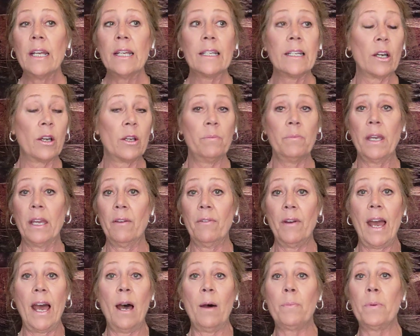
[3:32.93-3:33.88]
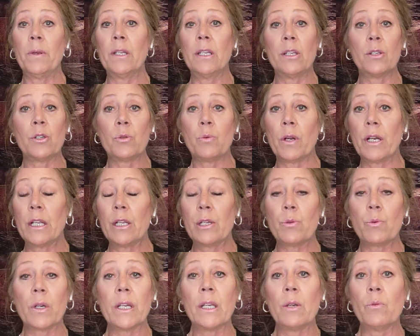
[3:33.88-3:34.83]
Now, it may have happened in twenty
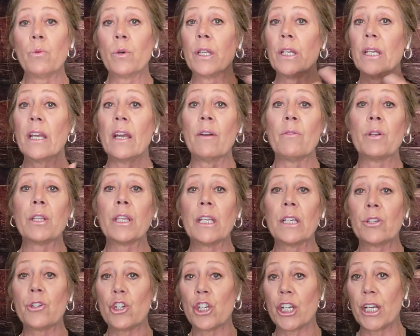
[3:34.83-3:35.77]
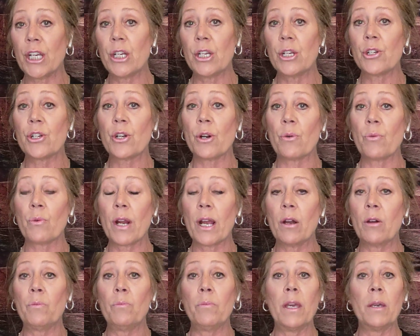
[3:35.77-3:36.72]
twenty when everything changed
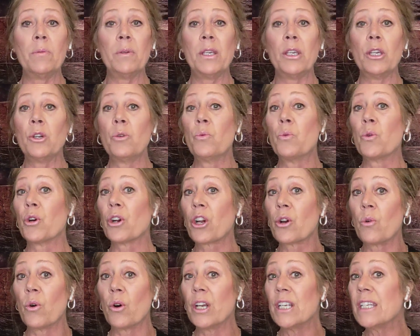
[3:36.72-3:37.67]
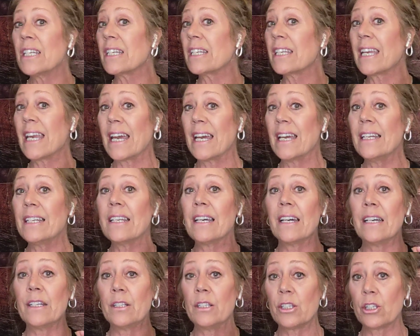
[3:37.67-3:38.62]
around. Maybe you were going to get
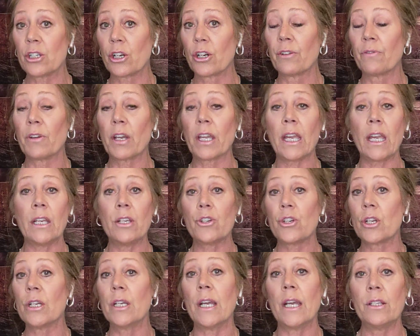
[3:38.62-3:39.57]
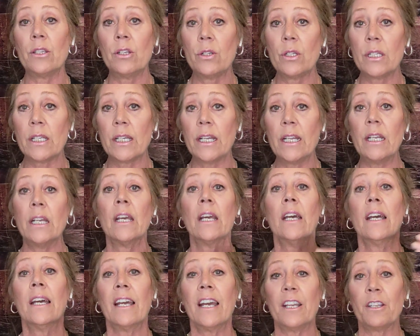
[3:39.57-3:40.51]
a certification and you didn't,
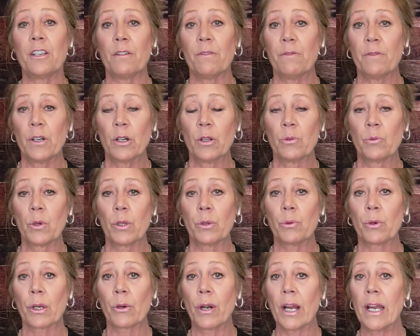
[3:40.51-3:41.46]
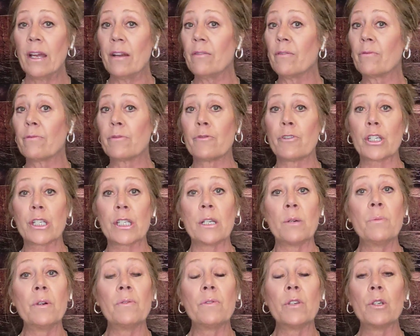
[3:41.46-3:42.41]
and you're filled with regret. For
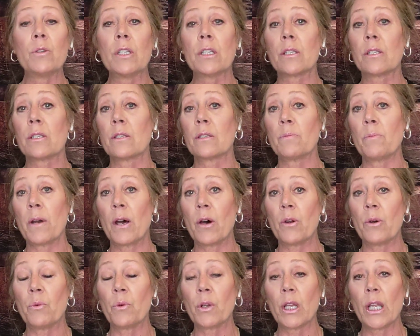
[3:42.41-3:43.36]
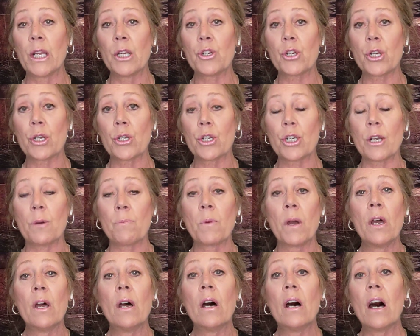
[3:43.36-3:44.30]
some of you, this is about a relationship.
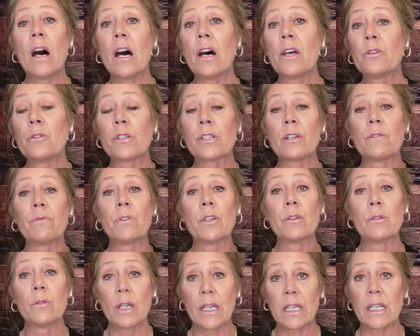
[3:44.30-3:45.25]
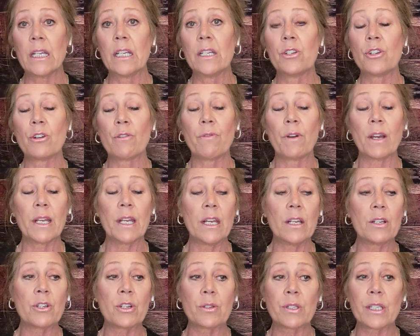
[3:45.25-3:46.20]
Others of you, it is your
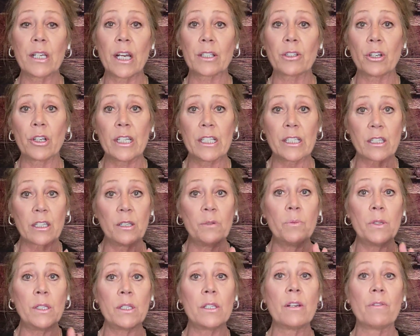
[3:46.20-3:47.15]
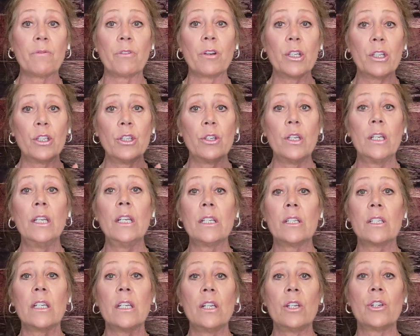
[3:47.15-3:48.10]
financial sector. It's going to be different and
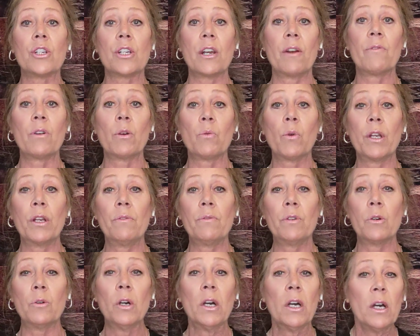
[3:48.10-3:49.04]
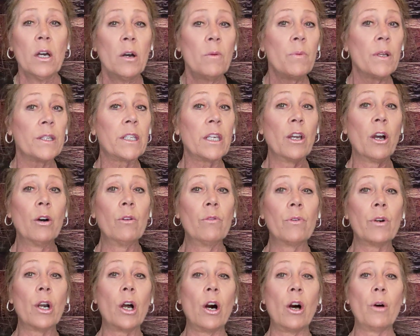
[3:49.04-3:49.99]
unique to each and every one of you. But the
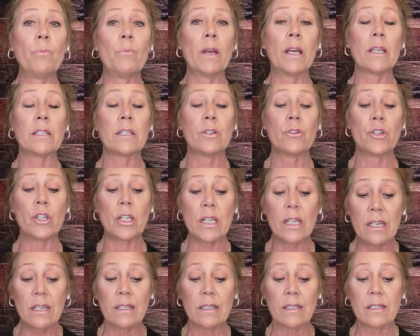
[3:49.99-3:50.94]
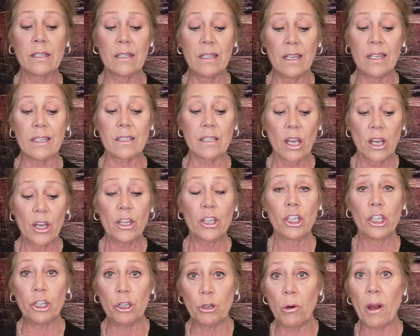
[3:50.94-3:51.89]
overall message is this:
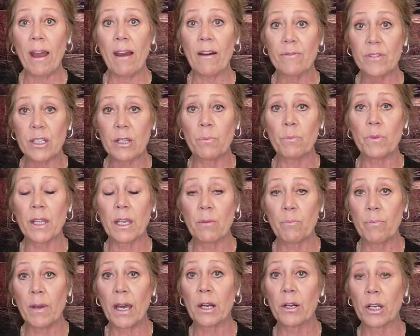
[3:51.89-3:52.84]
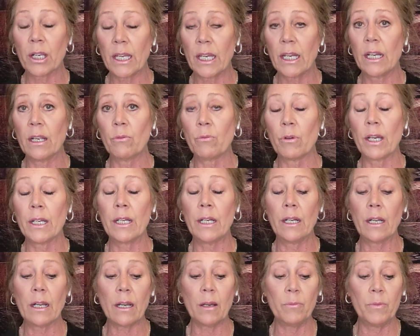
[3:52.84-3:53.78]
you have something better getting ready
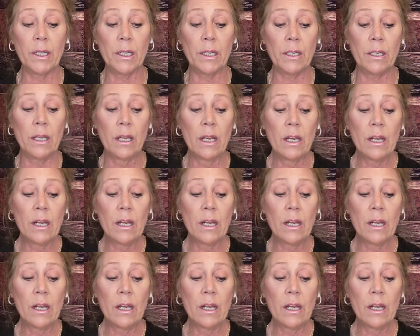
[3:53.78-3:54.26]
to come in.